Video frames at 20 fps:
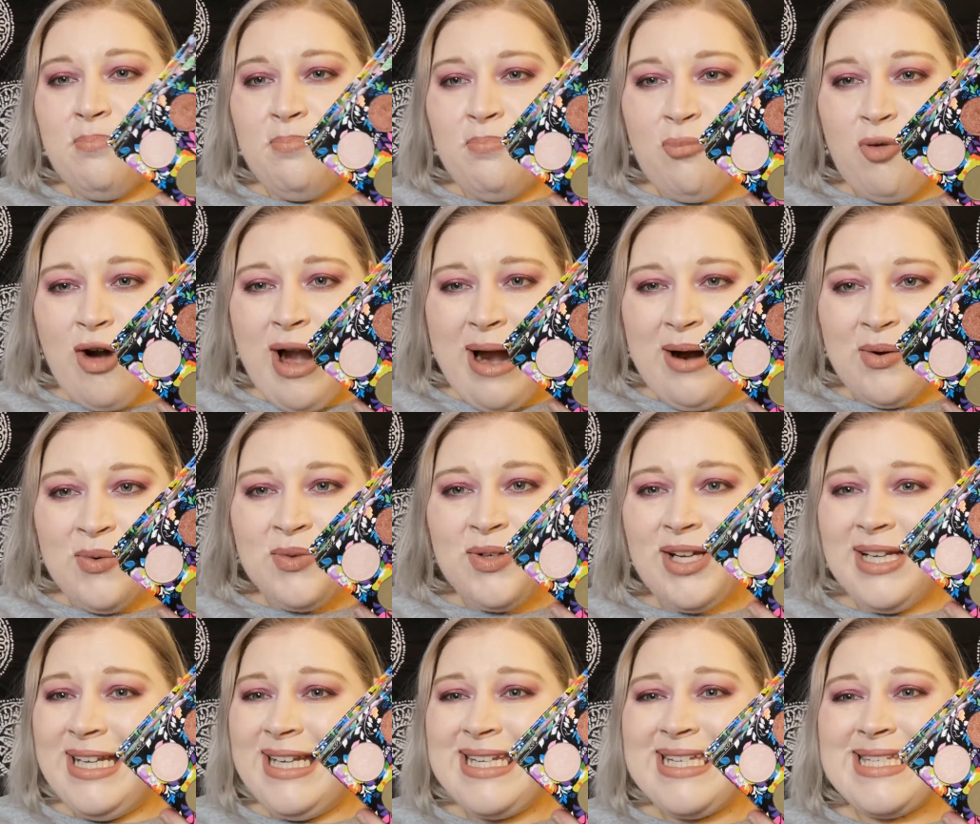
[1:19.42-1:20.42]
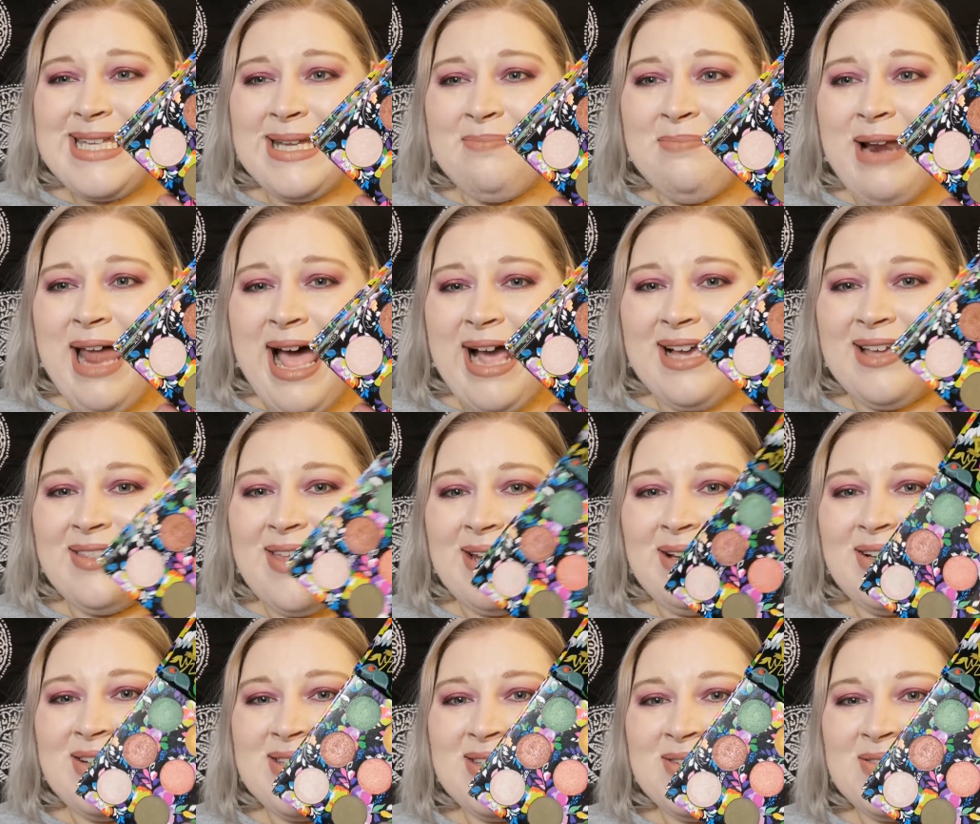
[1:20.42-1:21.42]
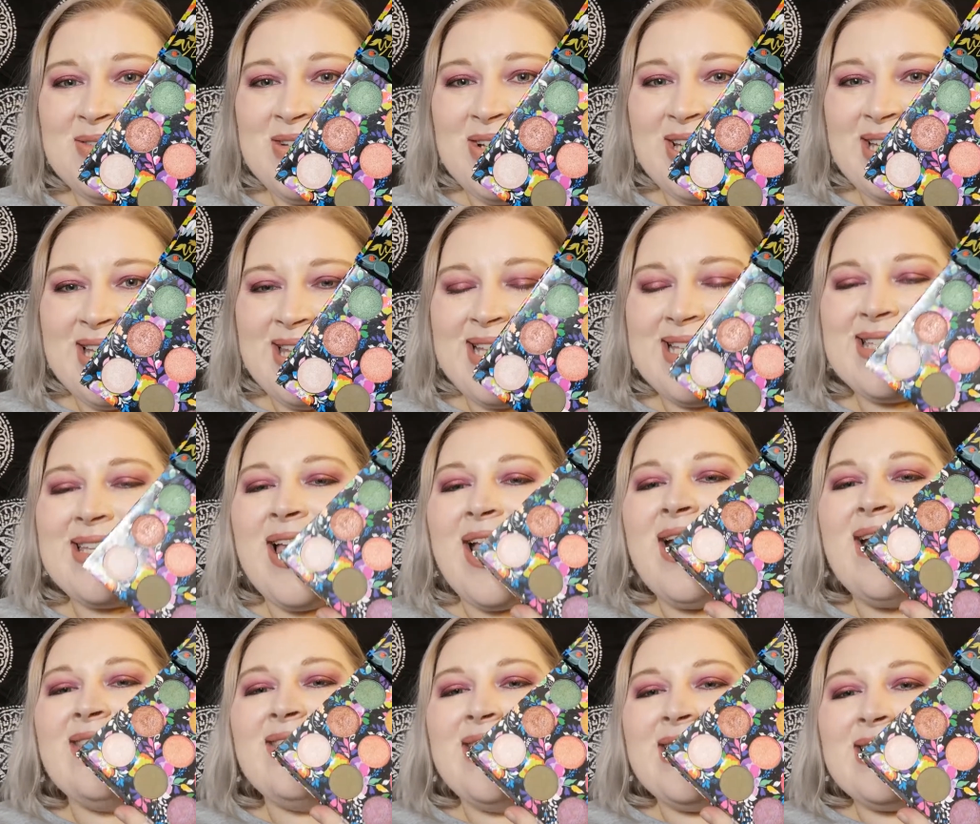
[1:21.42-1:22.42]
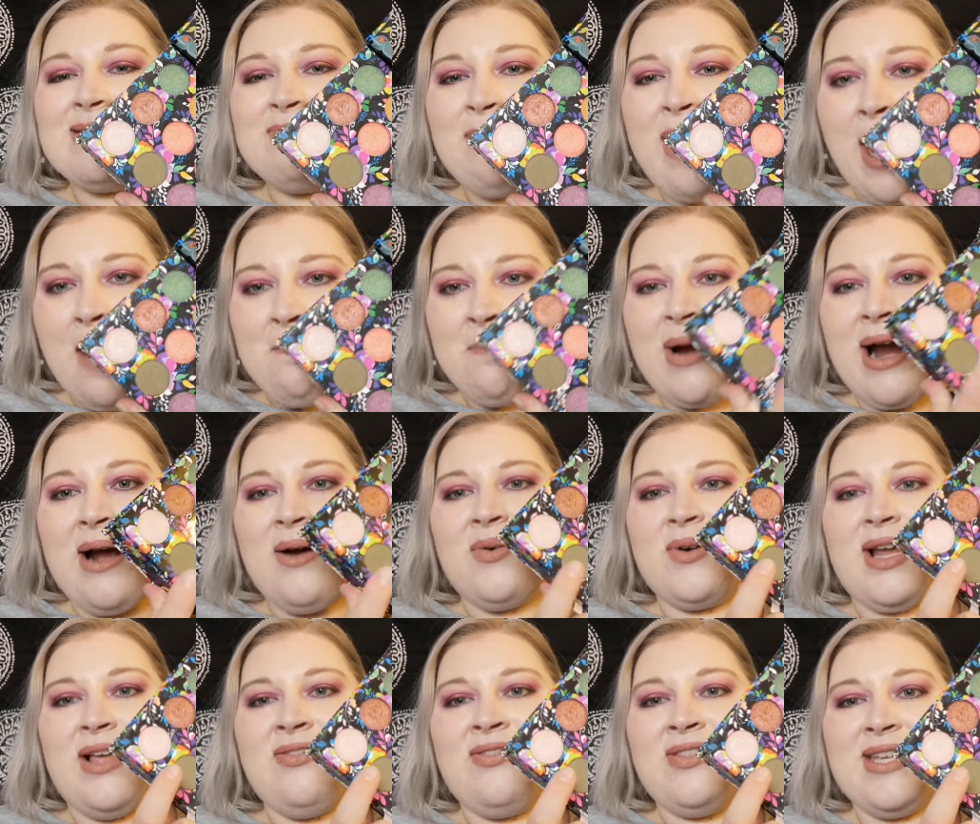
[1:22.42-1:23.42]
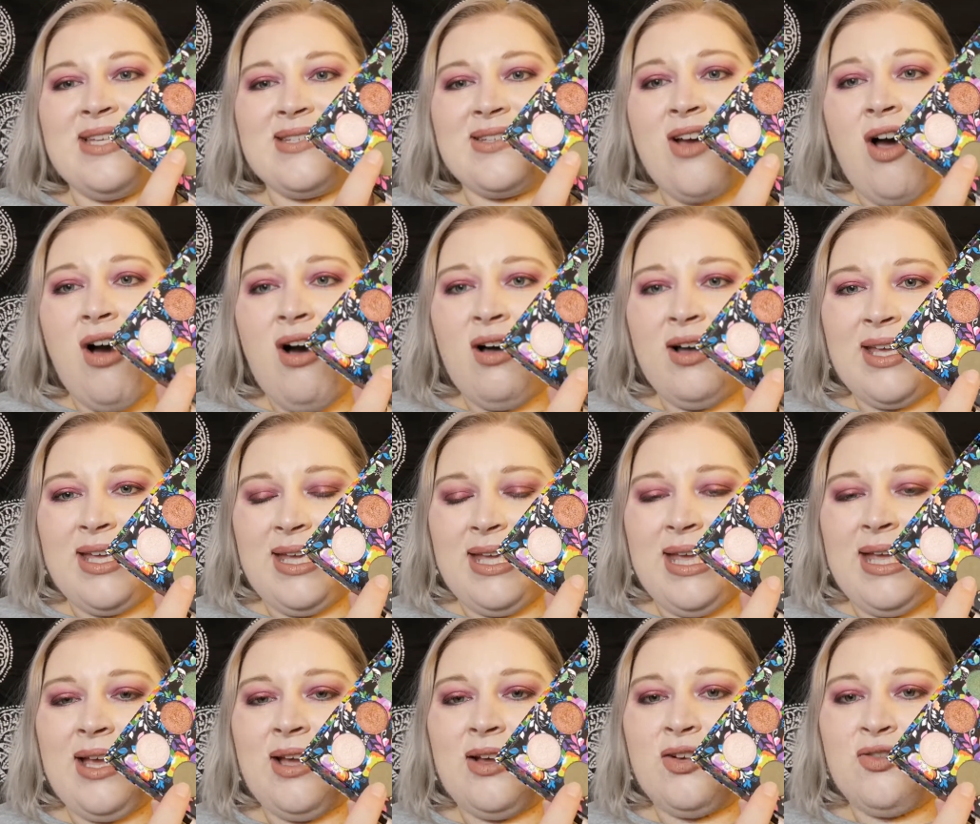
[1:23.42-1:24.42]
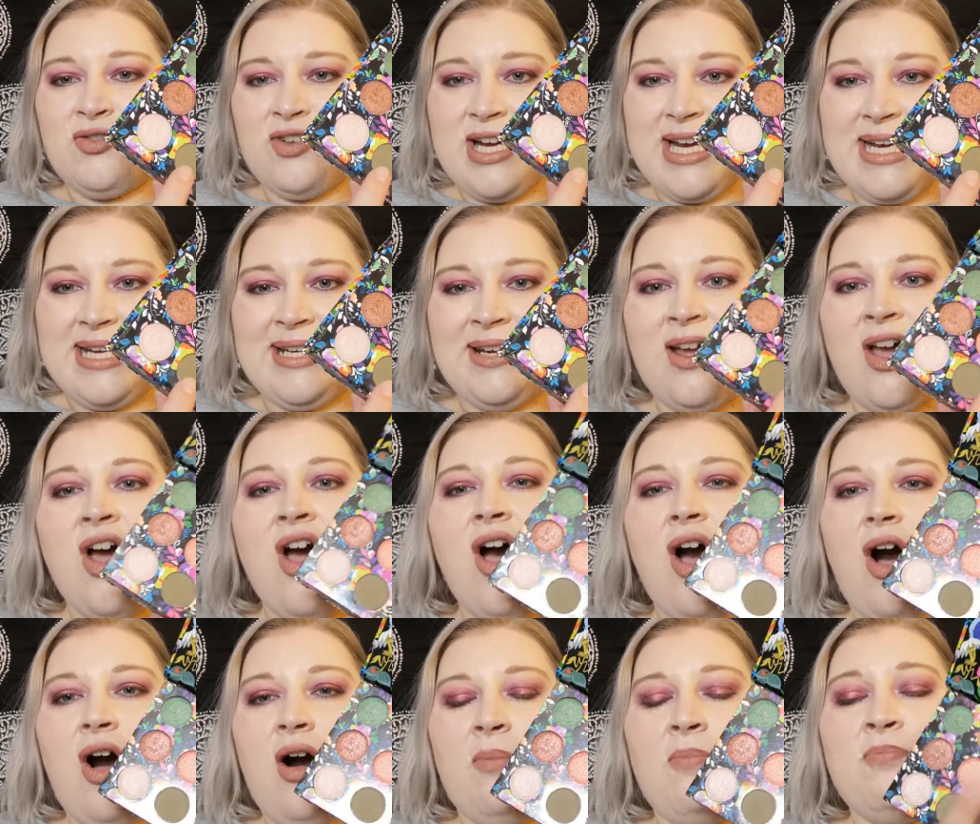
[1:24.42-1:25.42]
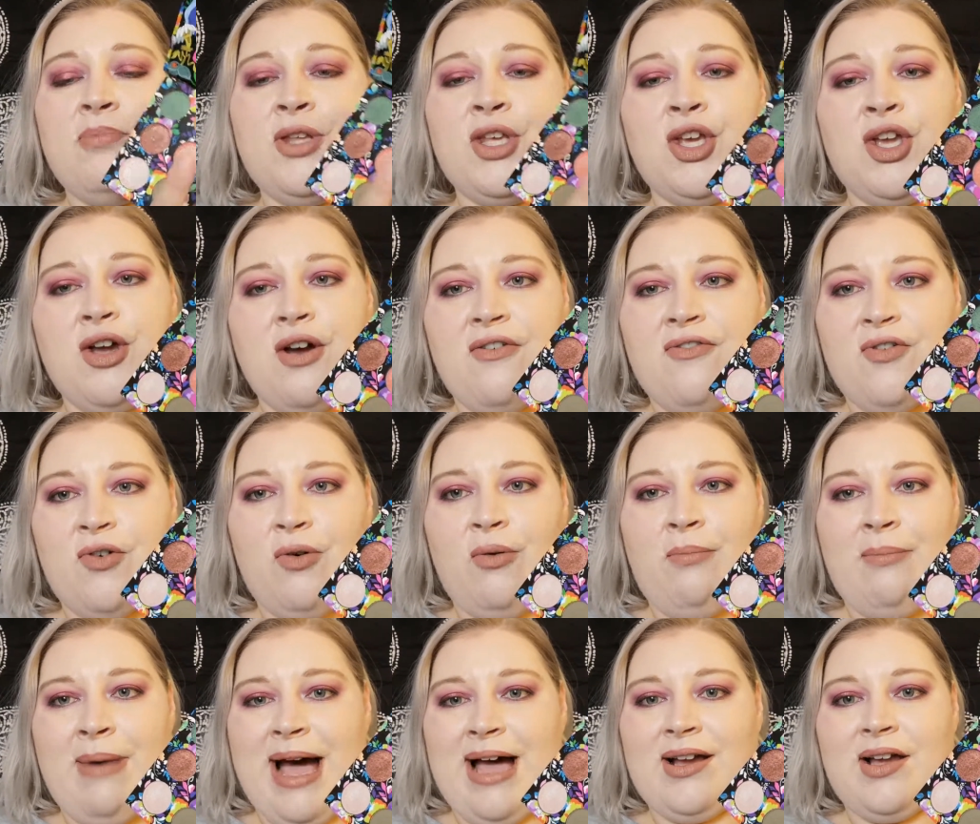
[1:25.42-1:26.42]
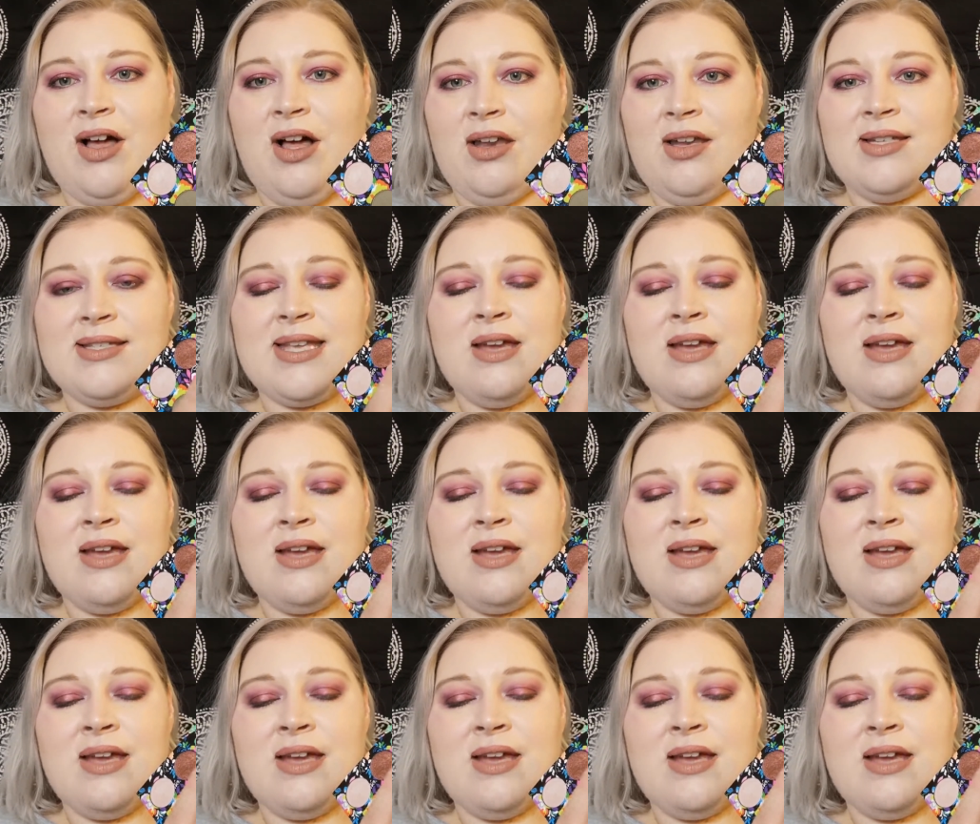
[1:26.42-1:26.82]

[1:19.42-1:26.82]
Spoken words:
brown, I nearly said black then because I was looking at this matte brown and this khaki green are beautiful matte colours.